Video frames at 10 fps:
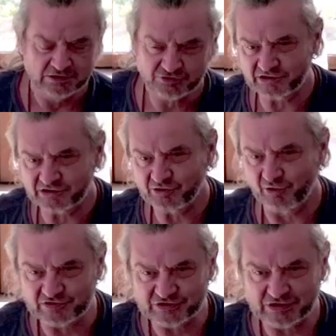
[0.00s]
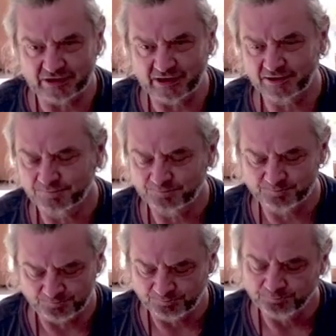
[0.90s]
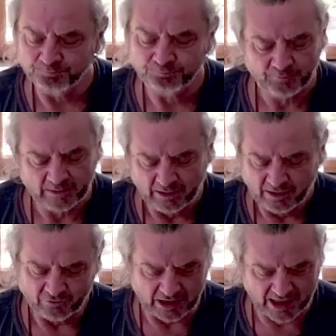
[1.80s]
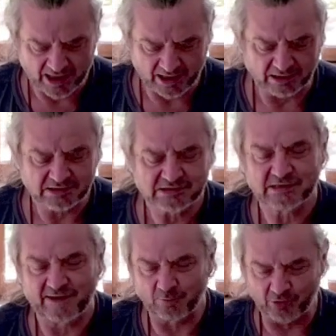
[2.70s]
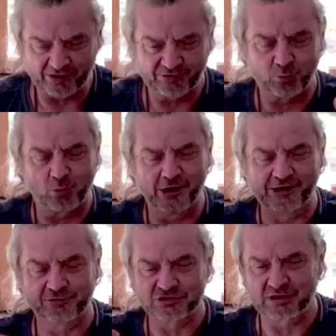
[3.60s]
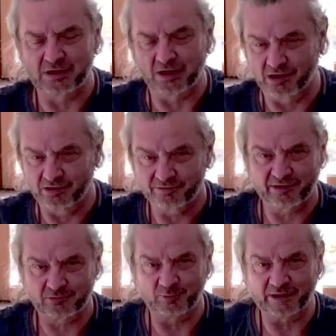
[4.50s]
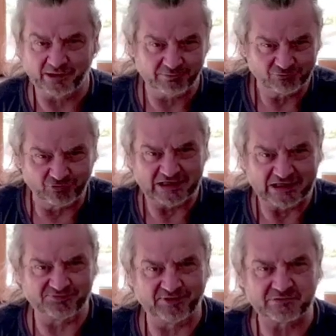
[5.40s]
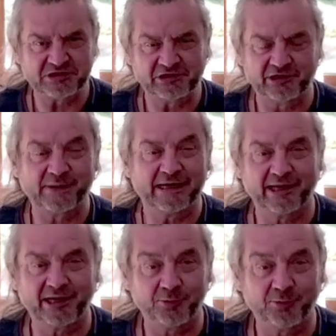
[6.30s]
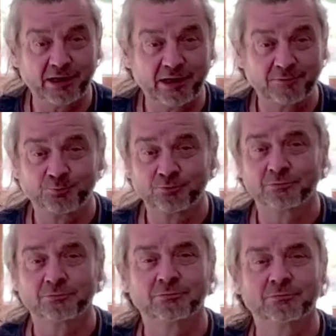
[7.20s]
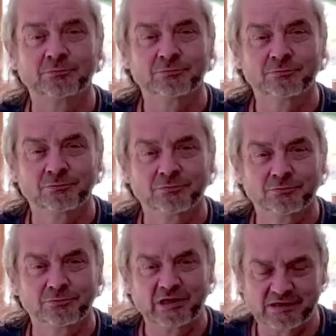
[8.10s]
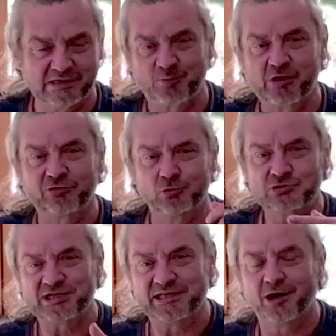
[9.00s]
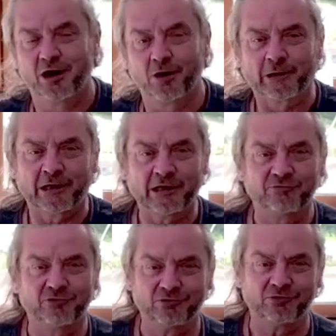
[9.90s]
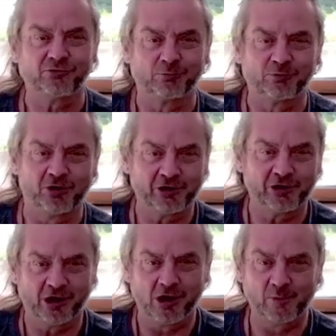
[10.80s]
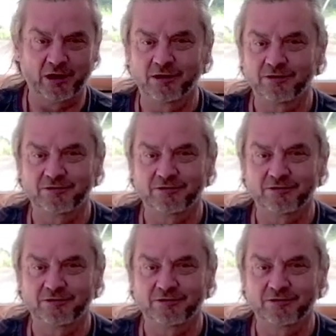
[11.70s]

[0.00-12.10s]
Try it to the other side. Relax, have a breath wide across the heart. That will be relatively empty in the belly anyway. It's a breath called Sitkari if you're a pranayama